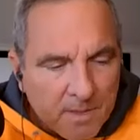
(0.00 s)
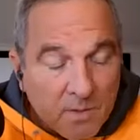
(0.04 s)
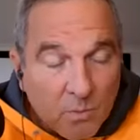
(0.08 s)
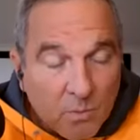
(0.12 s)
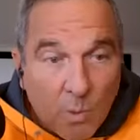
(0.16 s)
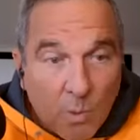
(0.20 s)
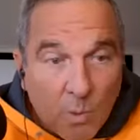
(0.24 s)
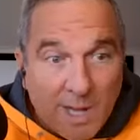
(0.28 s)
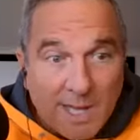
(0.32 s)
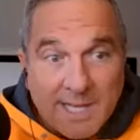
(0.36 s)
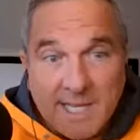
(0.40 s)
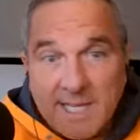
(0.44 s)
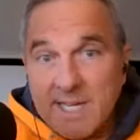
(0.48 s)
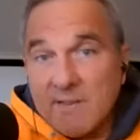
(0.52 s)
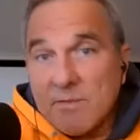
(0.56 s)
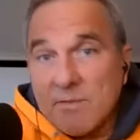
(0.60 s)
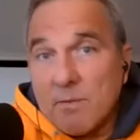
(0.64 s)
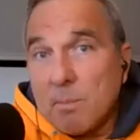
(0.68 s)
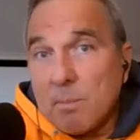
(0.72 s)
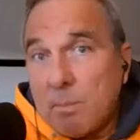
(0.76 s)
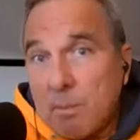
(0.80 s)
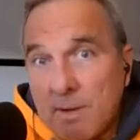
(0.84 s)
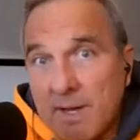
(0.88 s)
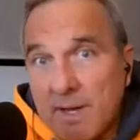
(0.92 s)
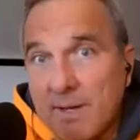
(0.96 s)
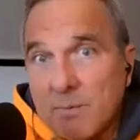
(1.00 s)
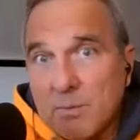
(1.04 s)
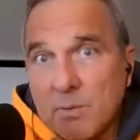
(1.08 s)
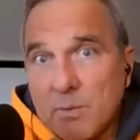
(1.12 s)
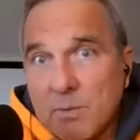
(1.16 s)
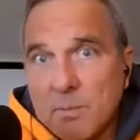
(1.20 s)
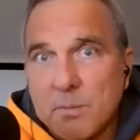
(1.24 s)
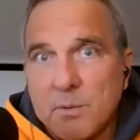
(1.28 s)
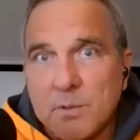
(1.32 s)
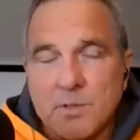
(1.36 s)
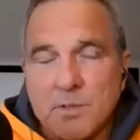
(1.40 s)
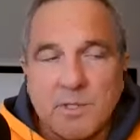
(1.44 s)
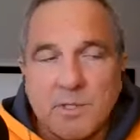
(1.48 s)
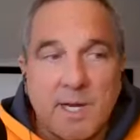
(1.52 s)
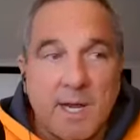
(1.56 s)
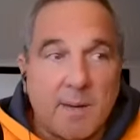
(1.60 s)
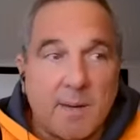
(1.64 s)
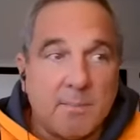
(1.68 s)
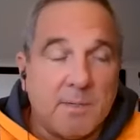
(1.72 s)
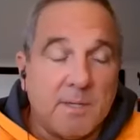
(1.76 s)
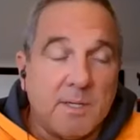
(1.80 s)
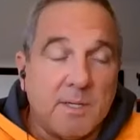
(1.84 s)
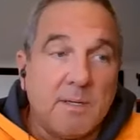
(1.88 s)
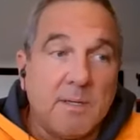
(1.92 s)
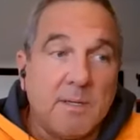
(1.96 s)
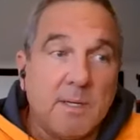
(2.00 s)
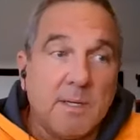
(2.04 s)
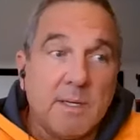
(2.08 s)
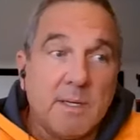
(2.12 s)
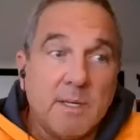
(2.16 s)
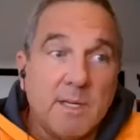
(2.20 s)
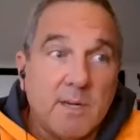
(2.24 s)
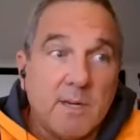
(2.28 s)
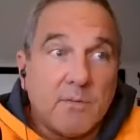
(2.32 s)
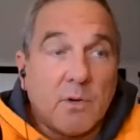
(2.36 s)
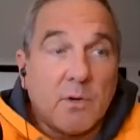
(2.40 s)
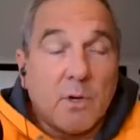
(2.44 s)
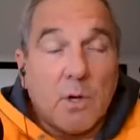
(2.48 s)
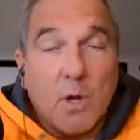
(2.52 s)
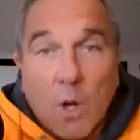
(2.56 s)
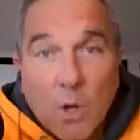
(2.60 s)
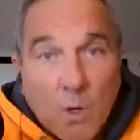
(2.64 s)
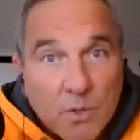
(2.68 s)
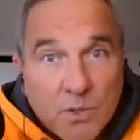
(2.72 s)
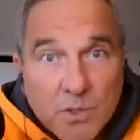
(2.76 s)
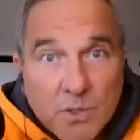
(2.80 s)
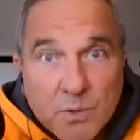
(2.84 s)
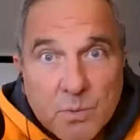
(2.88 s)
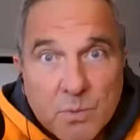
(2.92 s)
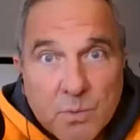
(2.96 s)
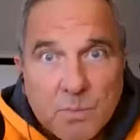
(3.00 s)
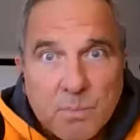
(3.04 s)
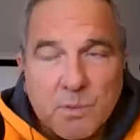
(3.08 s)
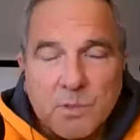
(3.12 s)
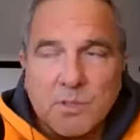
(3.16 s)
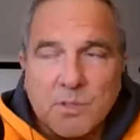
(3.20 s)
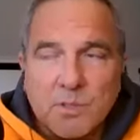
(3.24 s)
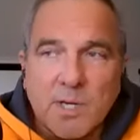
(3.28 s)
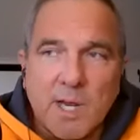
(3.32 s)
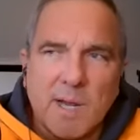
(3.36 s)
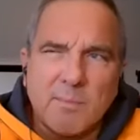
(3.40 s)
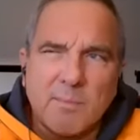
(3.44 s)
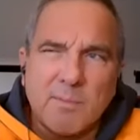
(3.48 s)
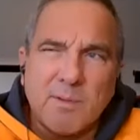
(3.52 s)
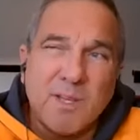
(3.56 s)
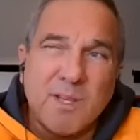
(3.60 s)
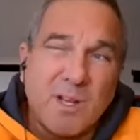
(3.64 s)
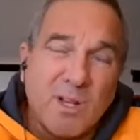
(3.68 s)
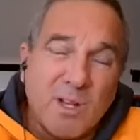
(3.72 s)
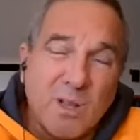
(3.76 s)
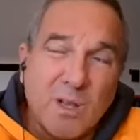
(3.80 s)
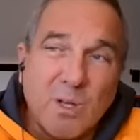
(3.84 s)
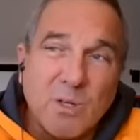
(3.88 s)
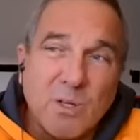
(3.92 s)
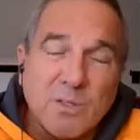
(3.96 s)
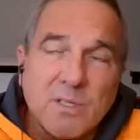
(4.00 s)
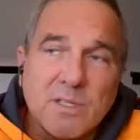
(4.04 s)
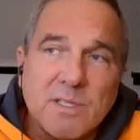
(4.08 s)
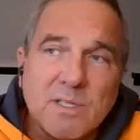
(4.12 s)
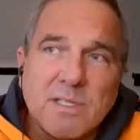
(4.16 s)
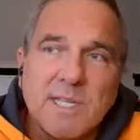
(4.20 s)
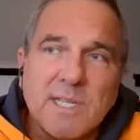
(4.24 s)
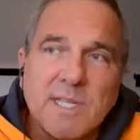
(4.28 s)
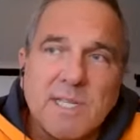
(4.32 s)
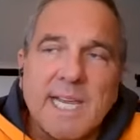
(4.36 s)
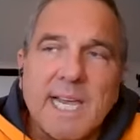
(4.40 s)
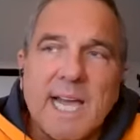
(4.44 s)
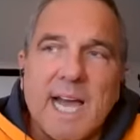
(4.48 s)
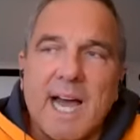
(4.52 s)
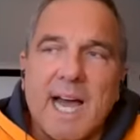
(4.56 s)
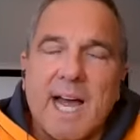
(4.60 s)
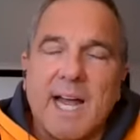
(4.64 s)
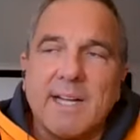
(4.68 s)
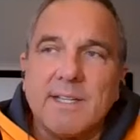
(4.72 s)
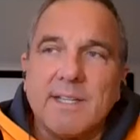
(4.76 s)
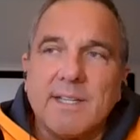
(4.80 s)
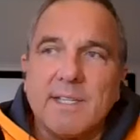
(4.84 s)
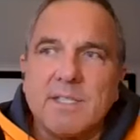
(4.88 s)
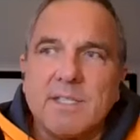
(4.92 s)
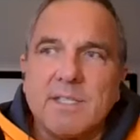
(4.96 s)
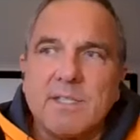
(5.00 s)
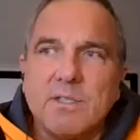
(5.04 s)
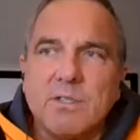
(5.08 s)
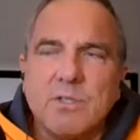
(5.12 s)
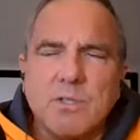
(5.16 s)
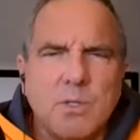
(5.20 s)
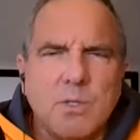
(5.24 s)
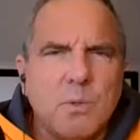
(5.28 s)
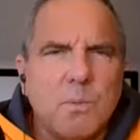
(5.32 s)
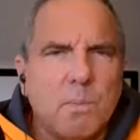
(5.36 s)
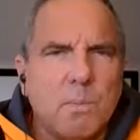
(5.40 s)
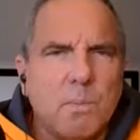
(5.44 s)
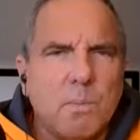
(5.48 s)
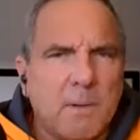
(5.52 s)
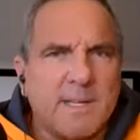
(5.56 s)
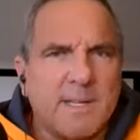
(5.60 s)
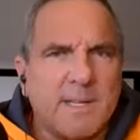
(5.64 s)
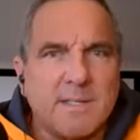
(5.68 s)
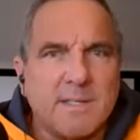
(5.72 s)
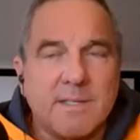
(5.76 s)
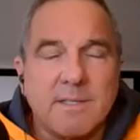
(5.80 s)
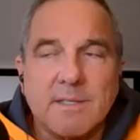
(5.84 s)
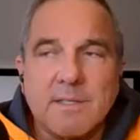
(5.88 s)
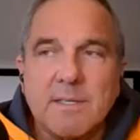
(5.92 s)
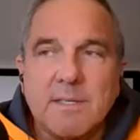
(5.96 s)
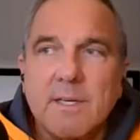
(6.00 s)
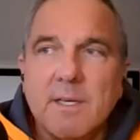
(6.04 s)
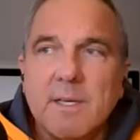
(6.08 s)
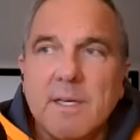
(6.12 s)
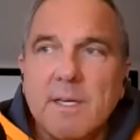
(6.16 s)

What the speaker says: While he never played with Bush Hamdan, never coached with Bush Hamdan, the closest he got is in two places.